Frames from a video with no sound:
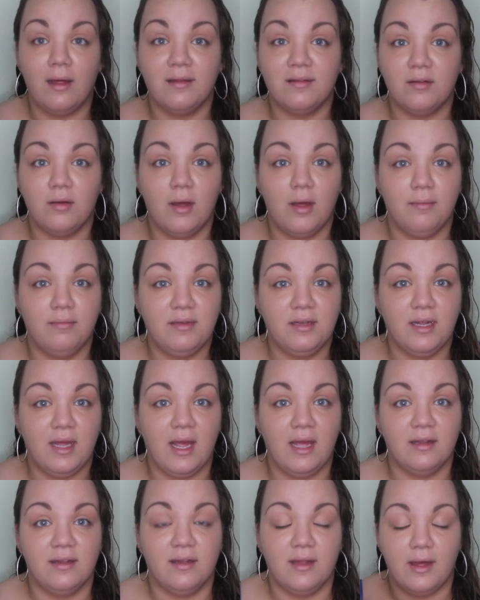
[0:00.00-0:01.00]
also helps to
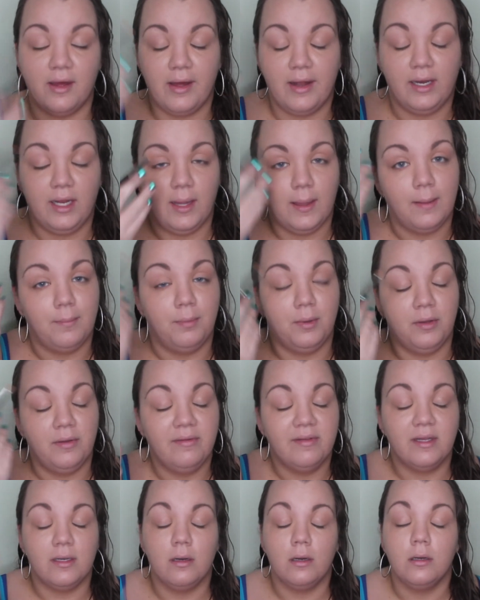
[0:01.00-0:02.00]
cancel out any of the
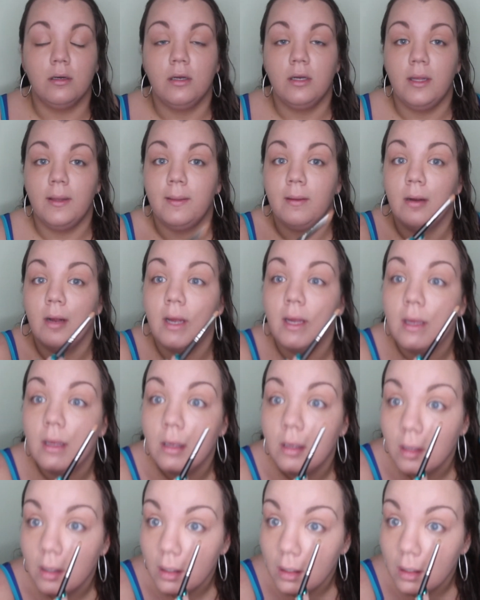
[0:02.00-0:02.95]
blues that are underneath your eye